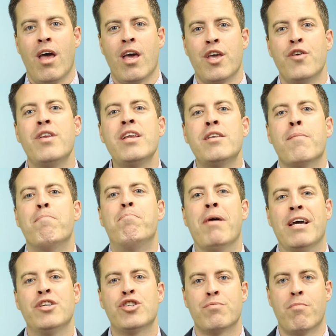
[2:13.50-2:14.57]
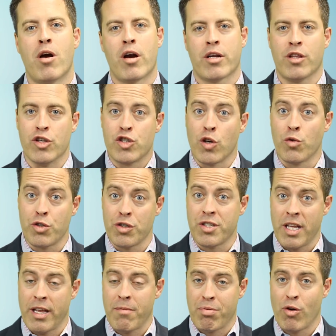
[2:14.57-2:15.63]
You need to benchmark the social
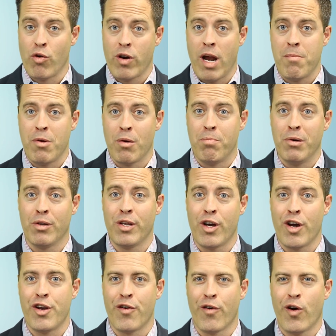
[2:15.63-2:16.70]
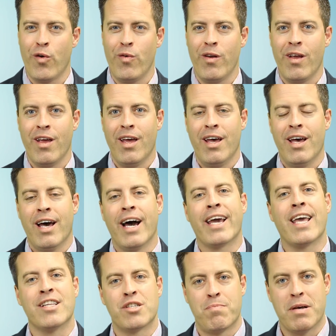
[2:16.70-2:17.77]
selling program you're building on your own
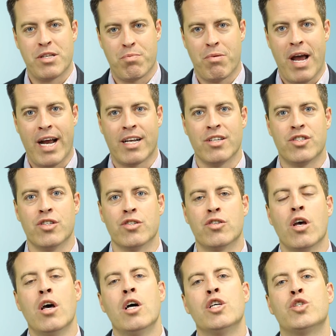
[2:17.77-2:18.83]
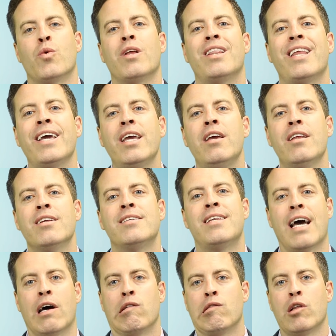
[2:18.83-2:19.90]
against best practices. So I'd like you to
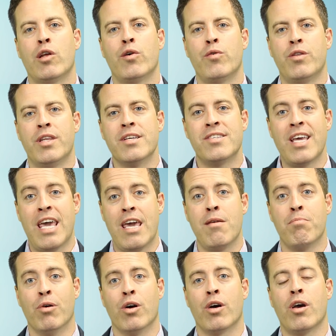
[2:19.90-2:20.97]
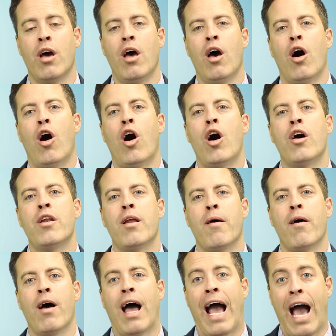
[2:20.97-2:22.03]
download this ebook
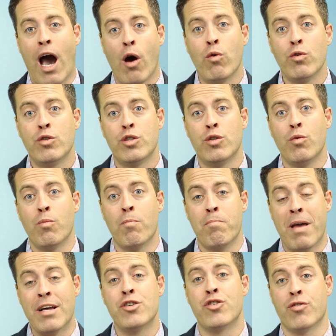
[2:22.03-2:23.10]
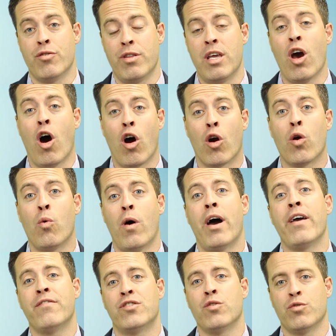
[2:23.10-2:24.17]
on how to measure the
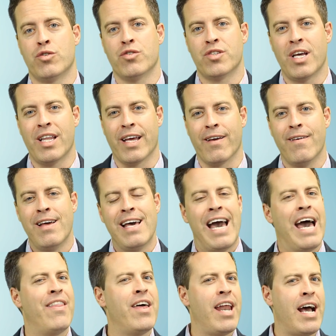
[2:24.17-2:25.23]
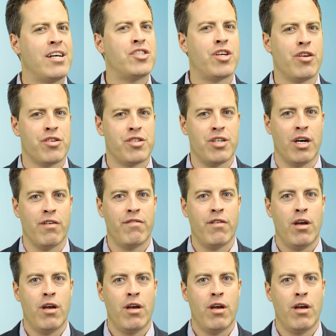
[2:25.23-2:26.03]
ROI of social selling, and then ask yourself,